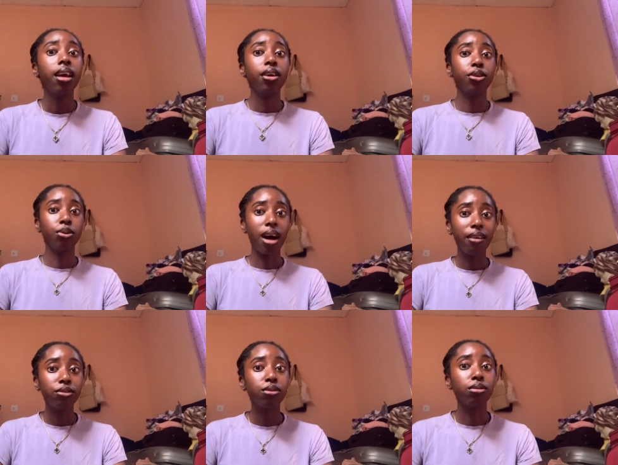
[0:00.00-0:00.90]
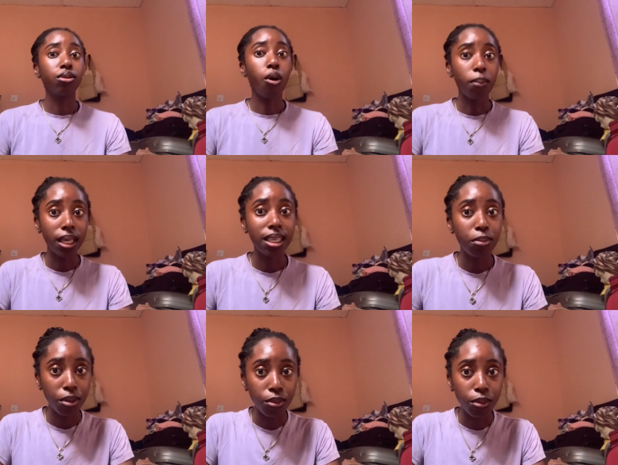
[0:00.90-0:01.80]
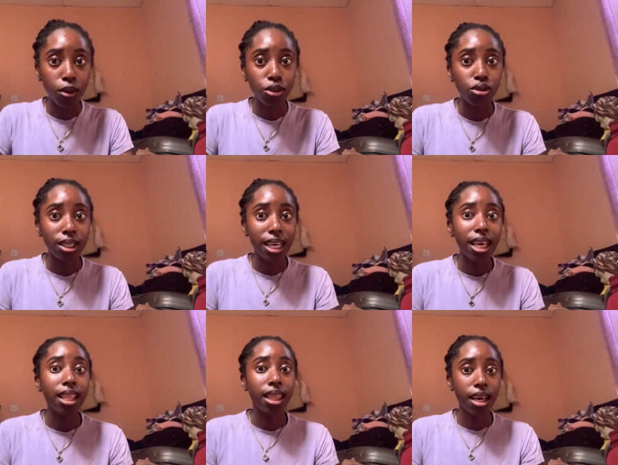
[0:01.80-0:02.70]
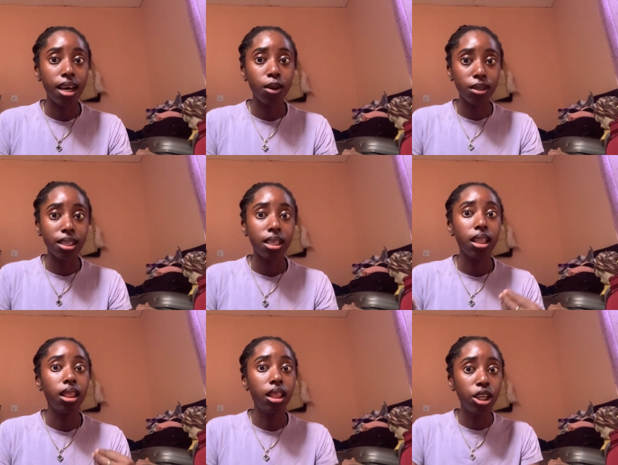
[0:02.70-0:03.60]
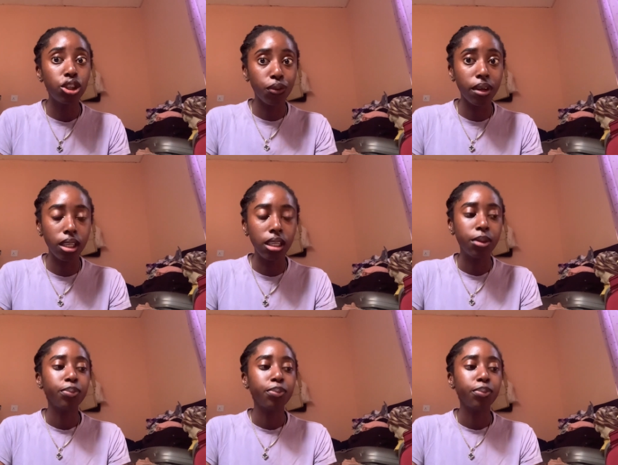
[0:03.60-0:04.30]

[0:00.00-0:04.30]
you have to compensate people because you're taking their houses, literally.